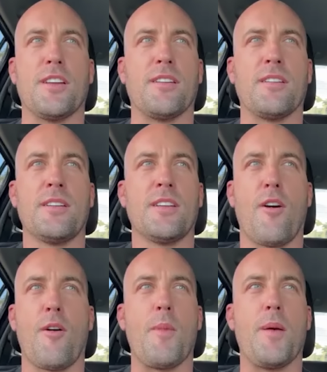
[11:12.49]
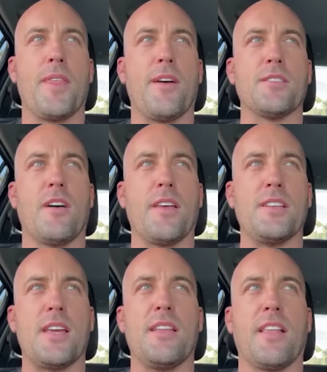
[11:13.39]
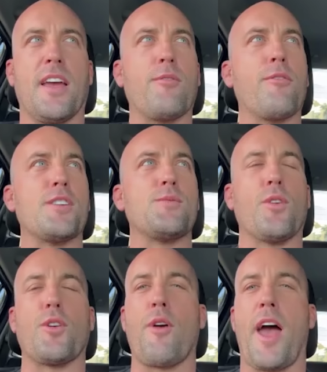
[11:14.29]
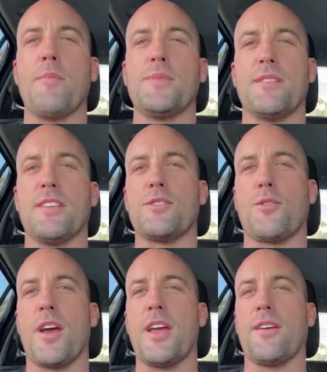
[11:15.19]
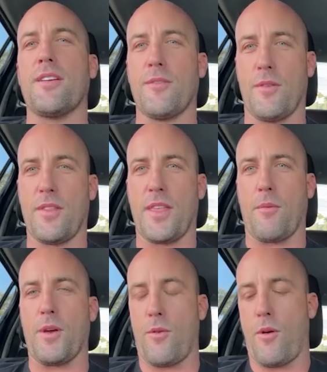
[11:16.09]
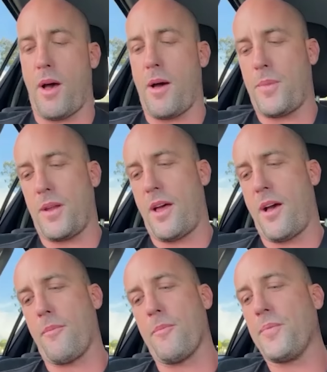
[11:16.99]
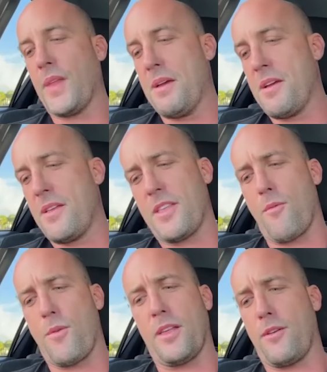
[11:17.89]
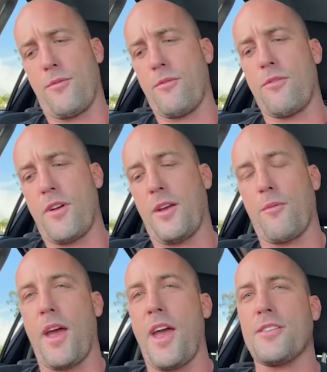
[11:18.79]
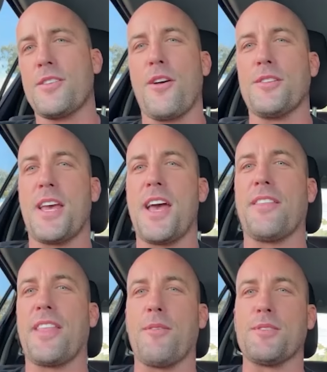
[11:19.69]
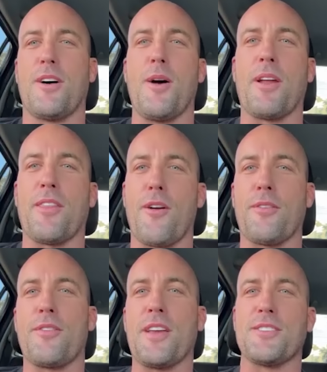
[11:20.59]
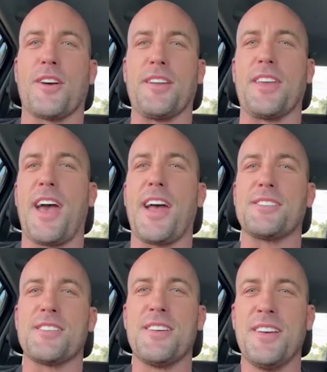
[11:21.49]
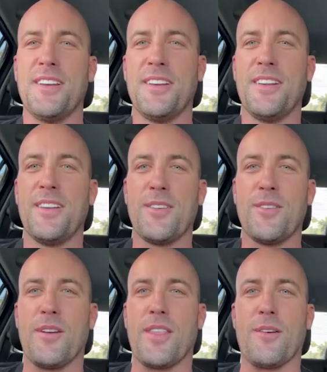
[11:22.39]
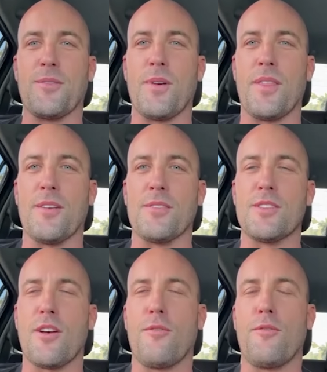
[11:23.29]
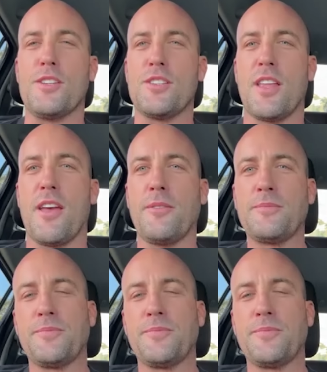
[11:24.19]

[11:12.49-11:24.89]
And I remember there was these inland freshwater crabs in this creek that we grew up, and they're really friggin' rare, turns out. And that was one of the only things I could catch when there was no fish in there.